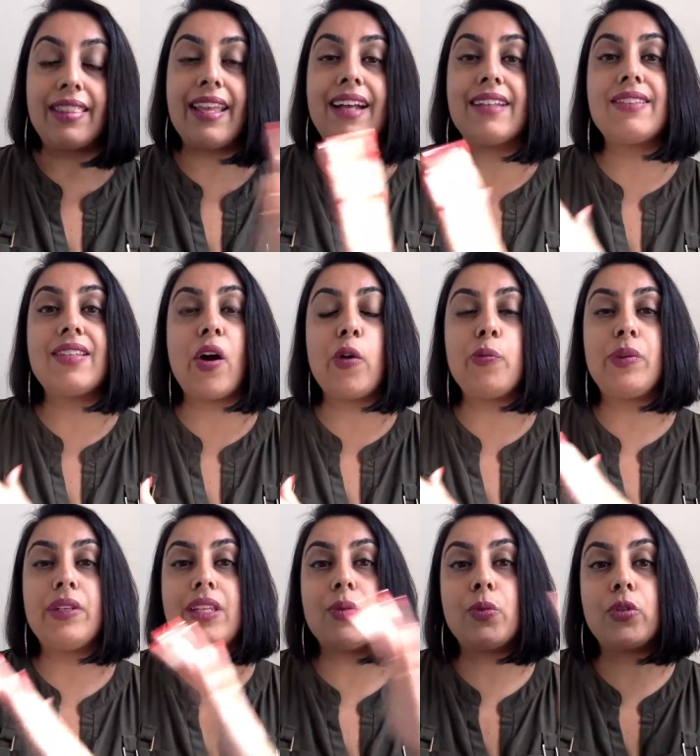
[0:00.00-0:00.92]
that's how I've
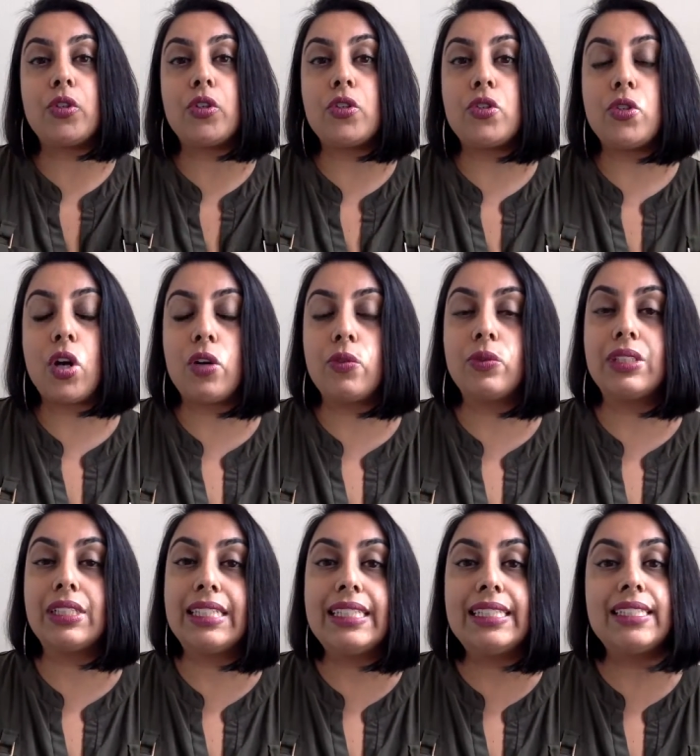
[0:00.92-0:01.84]
been able to start
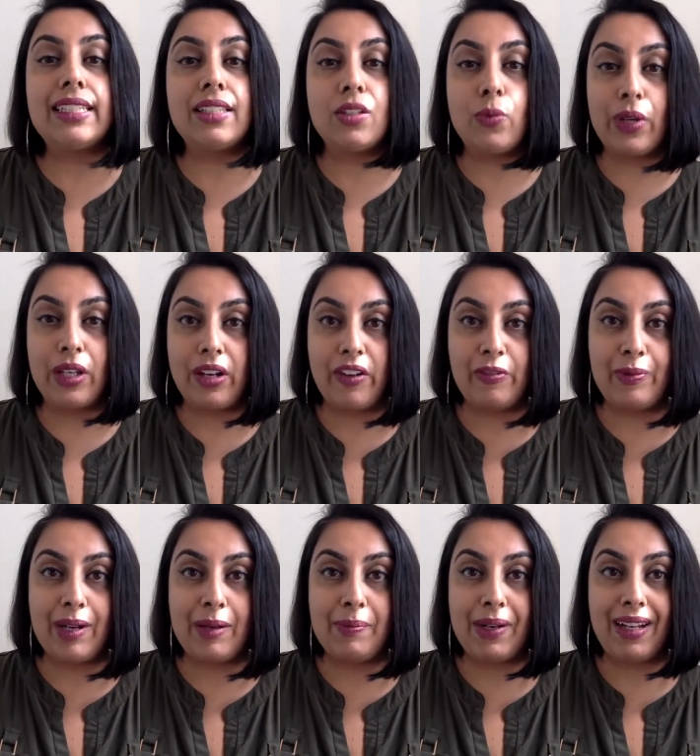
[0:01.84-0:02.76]
releasing the weight
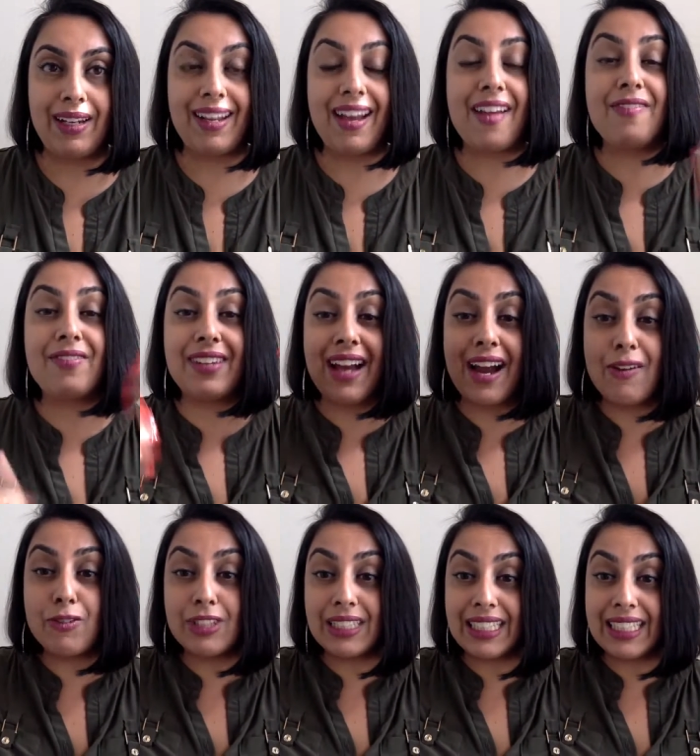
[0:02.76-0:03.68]
off my body. I've
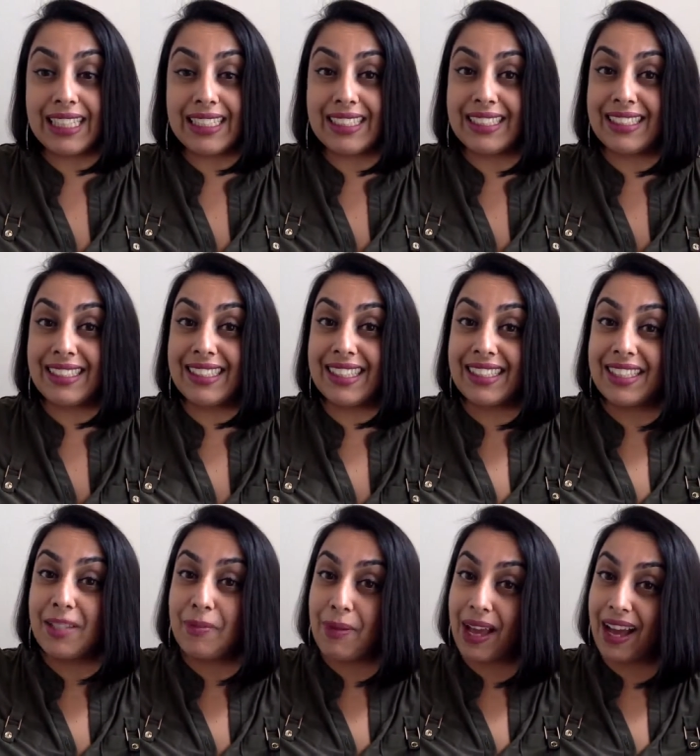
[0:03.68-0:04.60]
now released
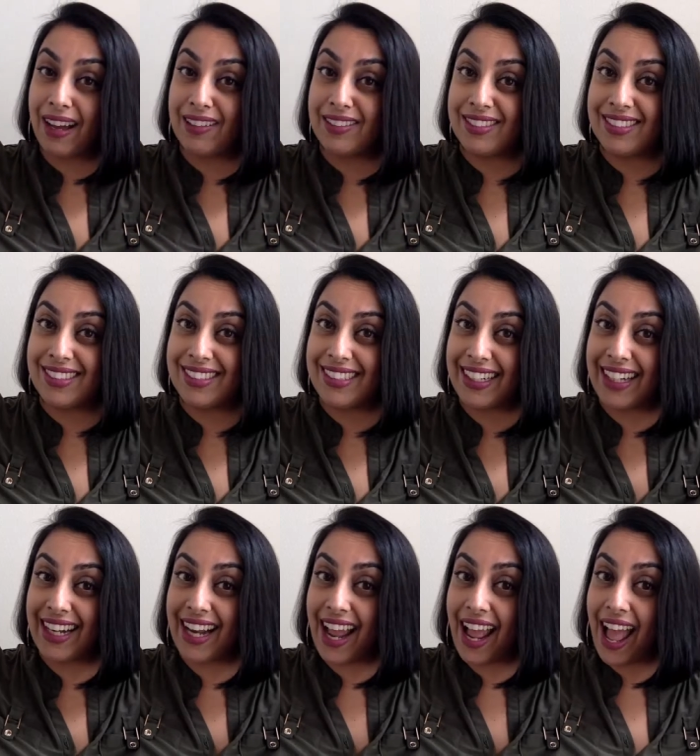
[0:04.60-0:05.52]
60 pounds.
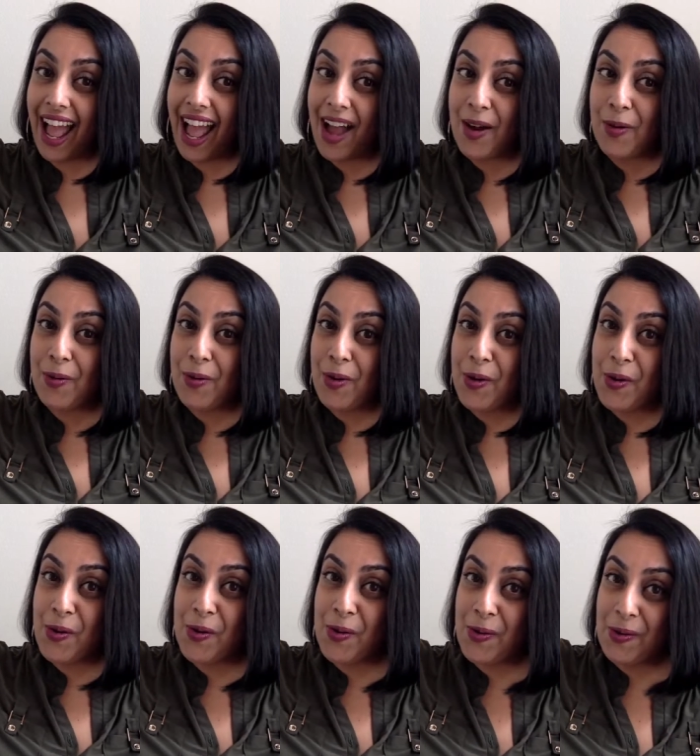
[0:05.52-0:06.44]

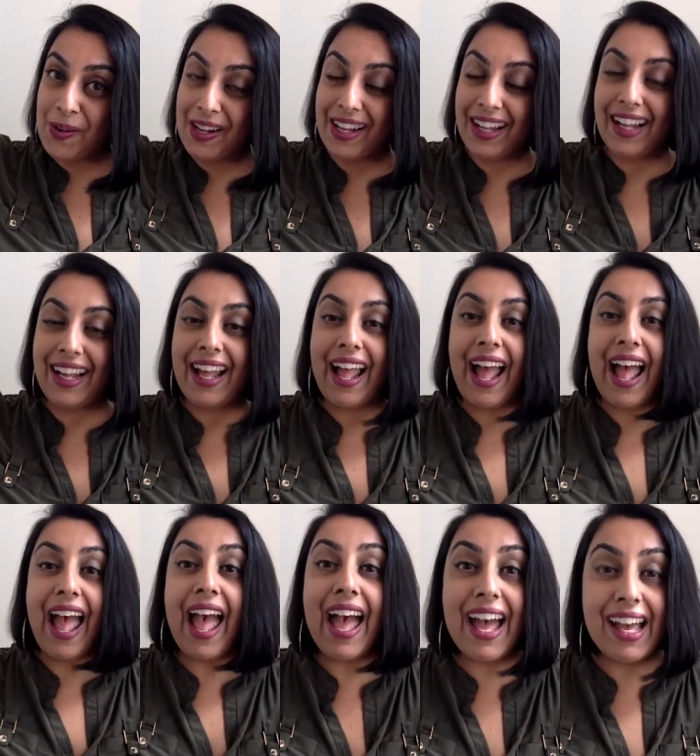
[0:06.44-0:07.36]
Woohoo!
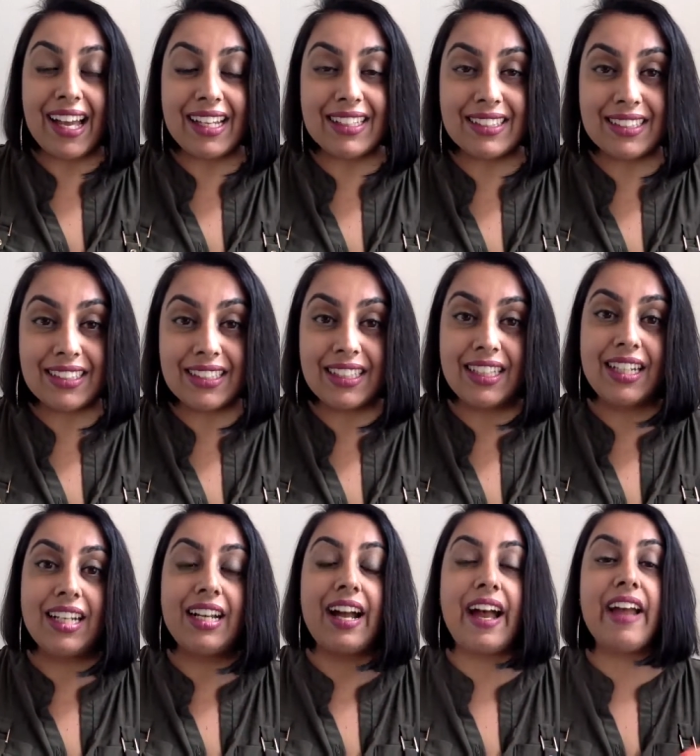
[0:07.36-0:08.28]
And
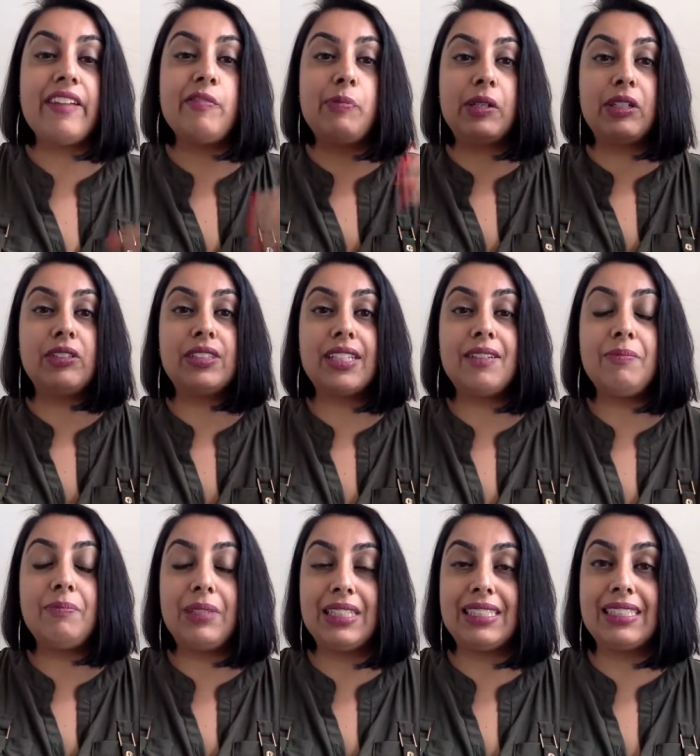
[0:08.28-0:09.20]
I've built a
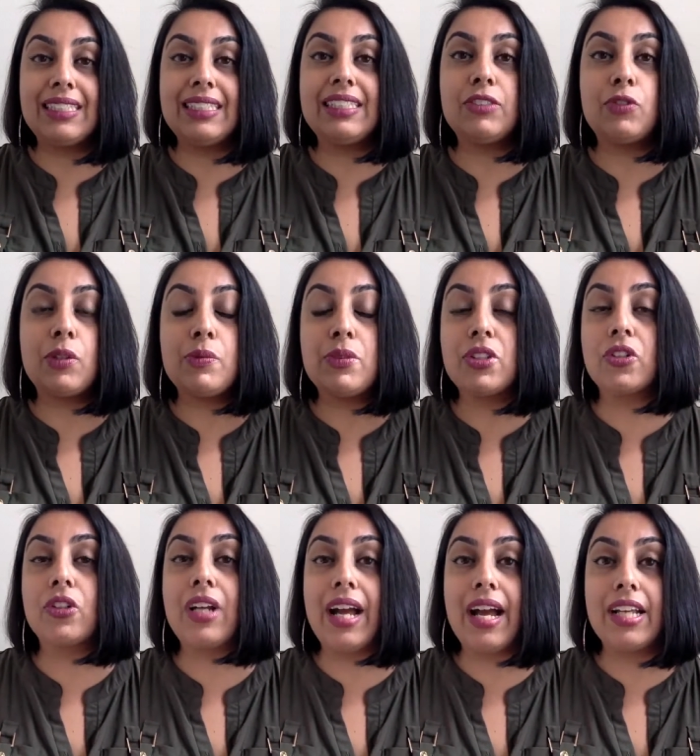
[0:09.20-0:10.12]
business from
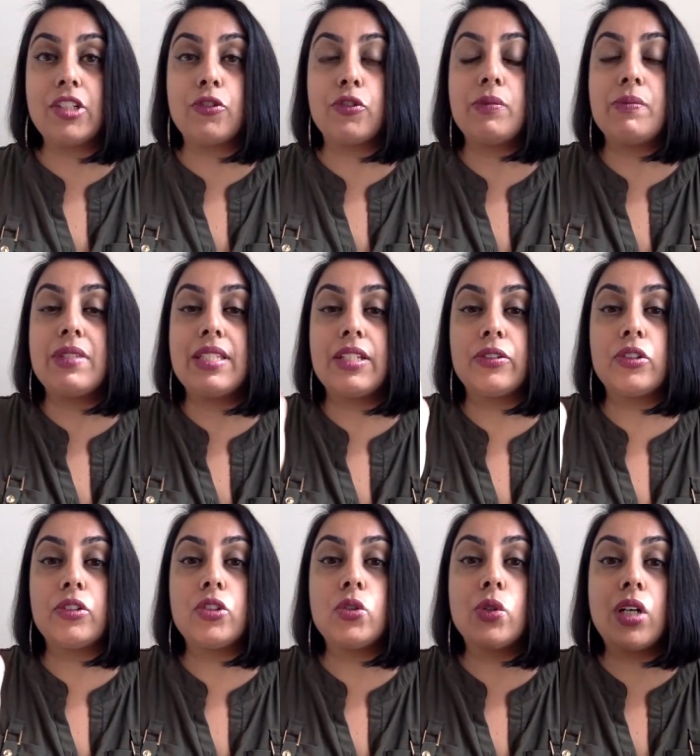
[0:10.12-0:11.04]
scratch, from
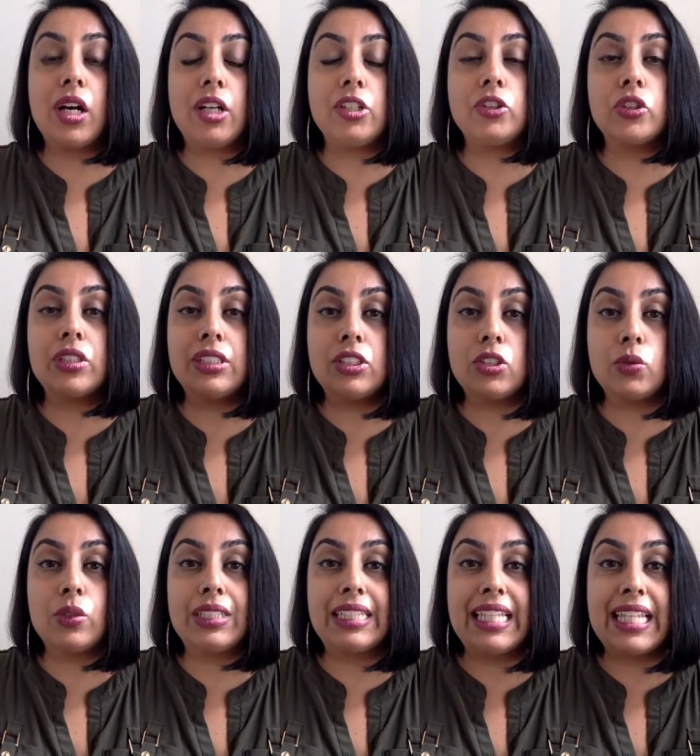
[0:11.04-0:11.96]
0 to
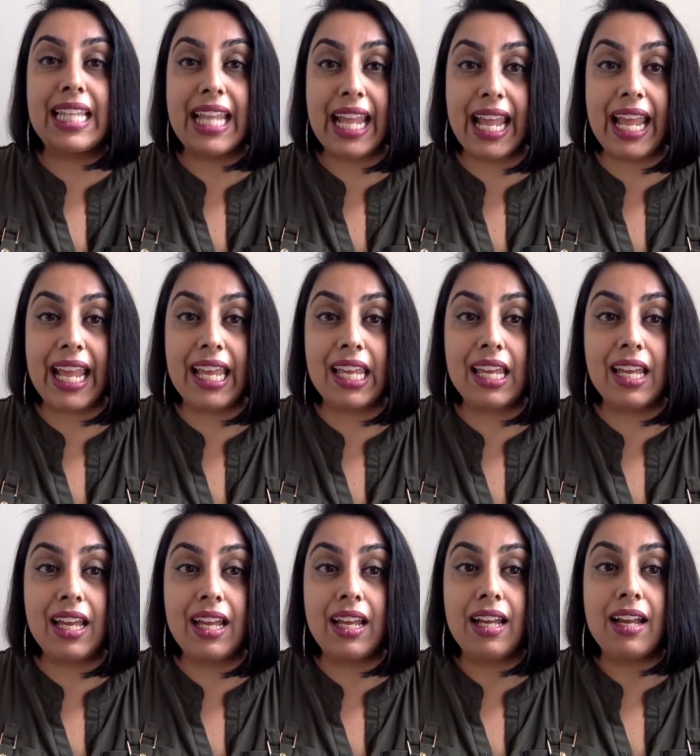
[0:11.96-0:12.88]
120K,
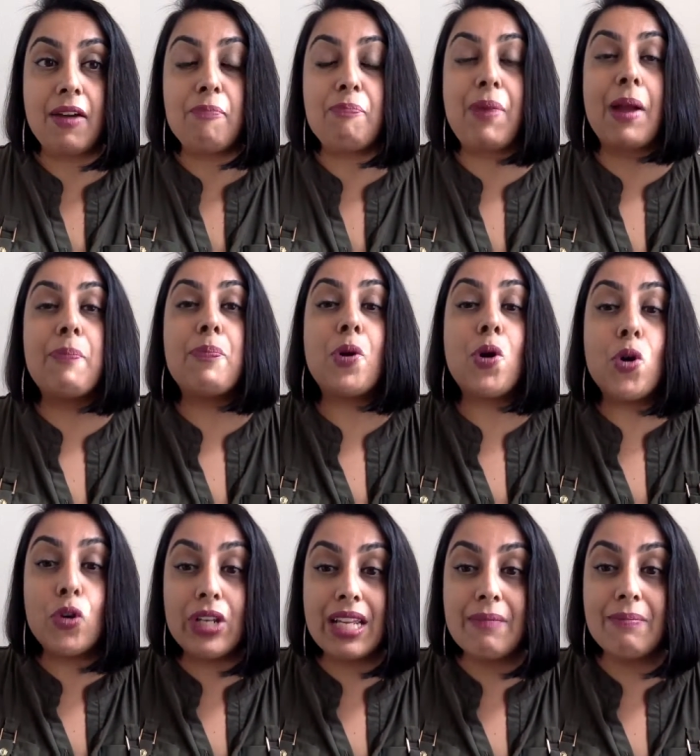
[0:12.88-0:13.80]
by
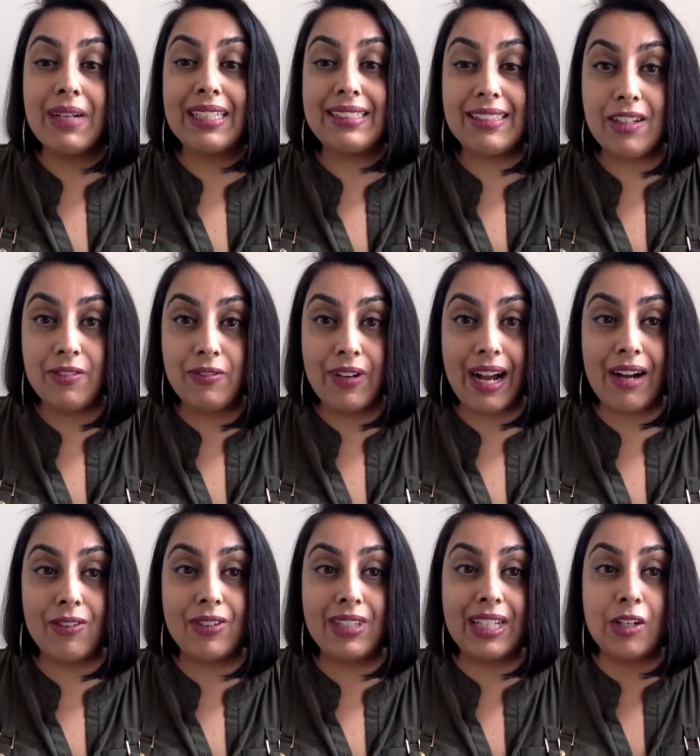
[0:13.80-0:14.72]
putting myself
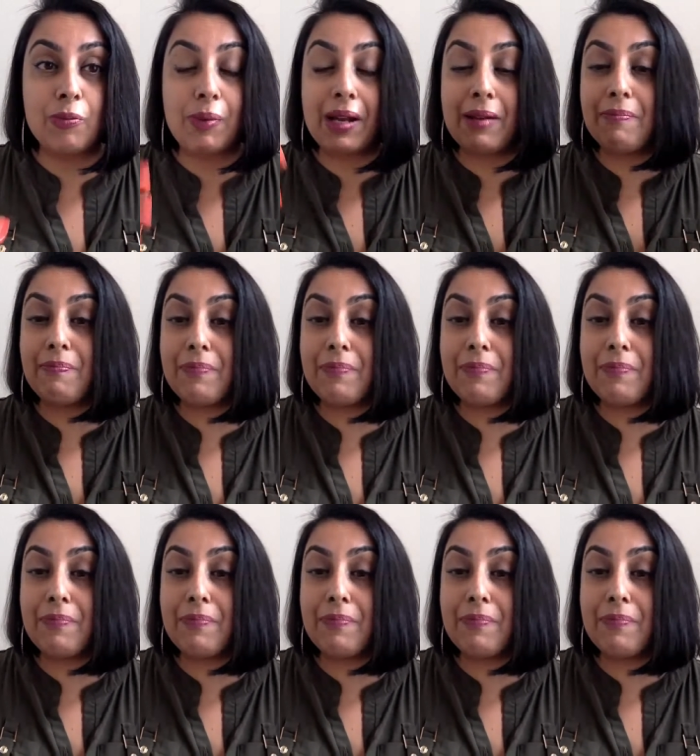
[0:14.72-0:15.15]
out there, by